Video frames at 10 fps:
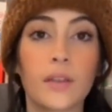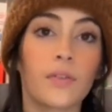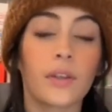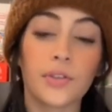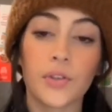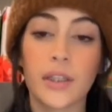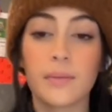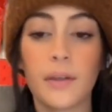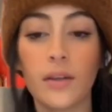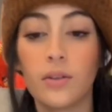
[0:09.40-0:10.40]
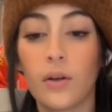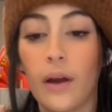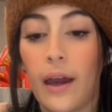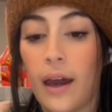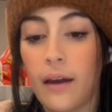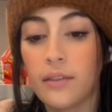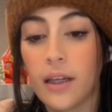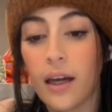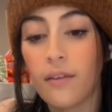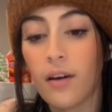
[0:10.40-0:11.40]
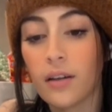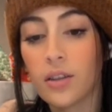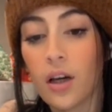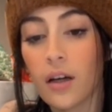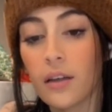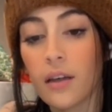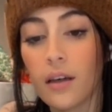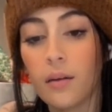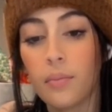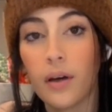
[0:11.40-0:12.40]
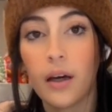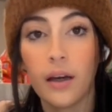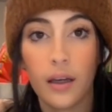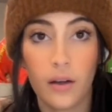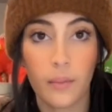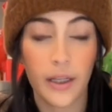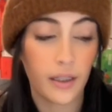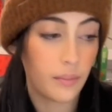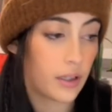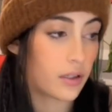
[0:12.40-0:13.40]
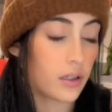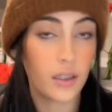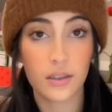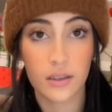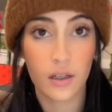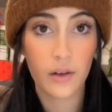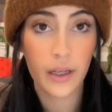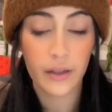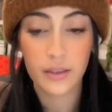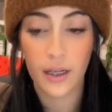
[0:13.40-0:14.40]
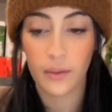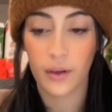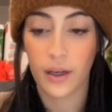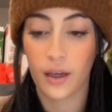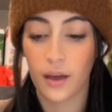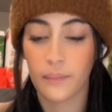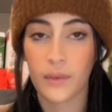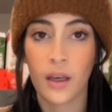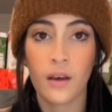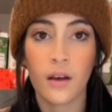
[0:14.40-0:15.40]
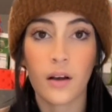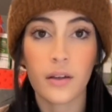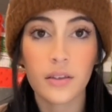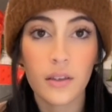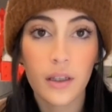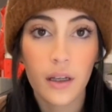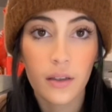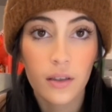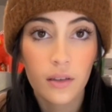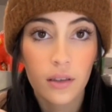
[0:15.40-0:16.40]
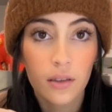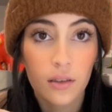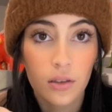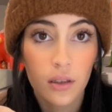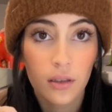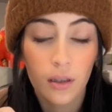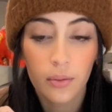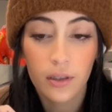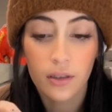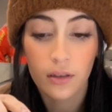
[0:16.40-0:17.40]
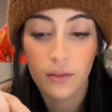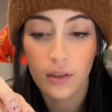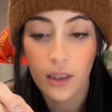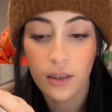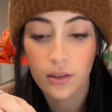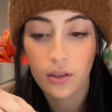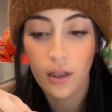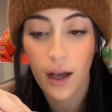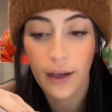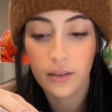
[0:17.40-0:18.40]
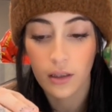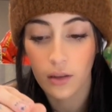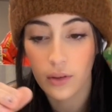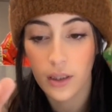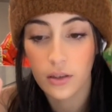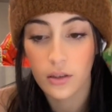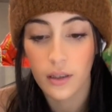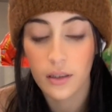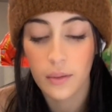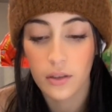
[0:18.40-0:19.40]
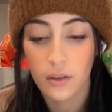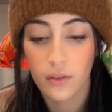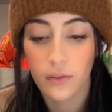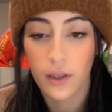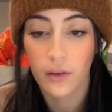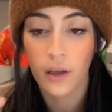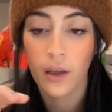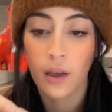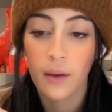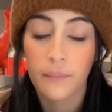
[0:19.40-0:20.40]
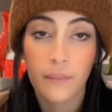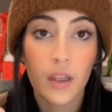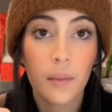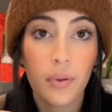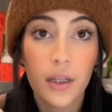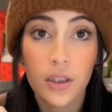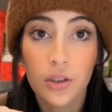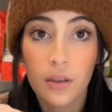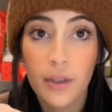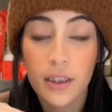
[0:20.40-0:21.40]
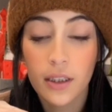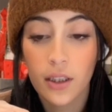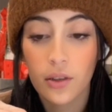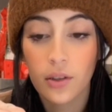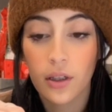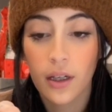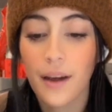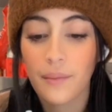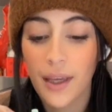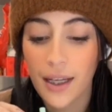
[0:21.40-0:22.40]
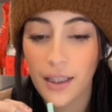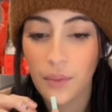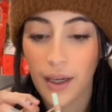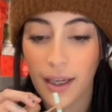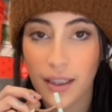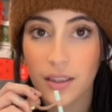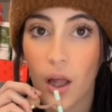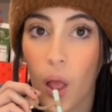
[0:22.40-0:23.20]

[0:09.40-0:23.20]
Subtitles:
For this recipe, you don't have to have hot chocolate, but it'll make it better. It's snowing outside where I am. Also, look at how cute this little straw topper is. You don't need a straw. I don't need a straw. That's about to overflow. But it sure makes it cuter. Anyways,